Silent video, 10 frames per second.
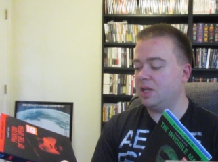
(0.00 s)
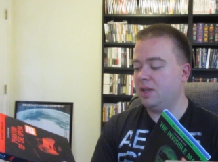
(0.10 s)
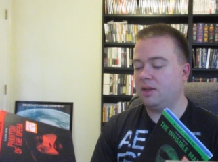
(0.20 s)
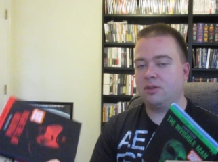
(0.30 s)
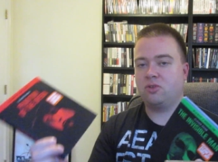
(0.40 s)

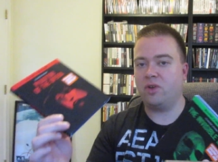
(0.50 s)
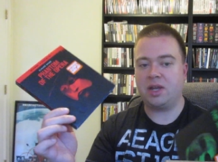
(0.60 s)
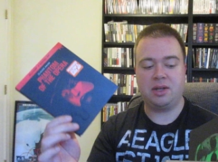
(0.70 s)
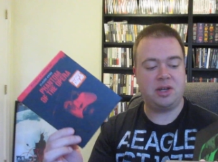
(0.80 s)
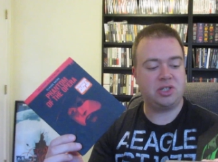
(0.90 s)
in
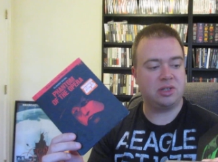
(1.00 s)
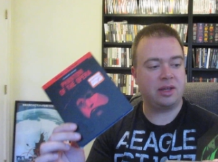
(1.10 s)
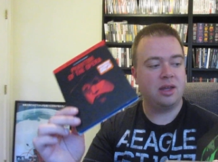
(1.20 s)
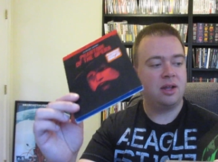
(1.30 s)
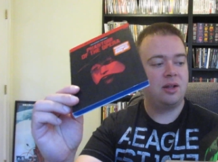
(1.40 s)
great condition.
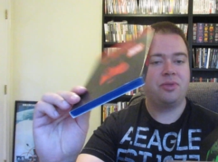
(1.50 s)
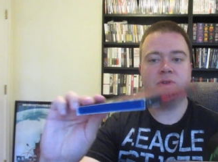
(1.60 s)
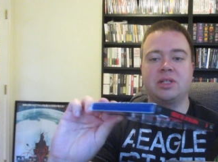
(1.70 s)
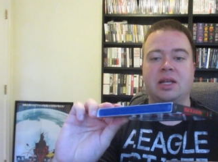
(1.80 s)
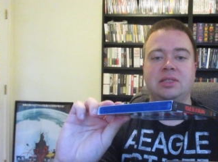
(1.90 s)
Like,
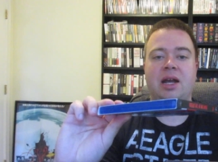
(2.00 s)
there's like a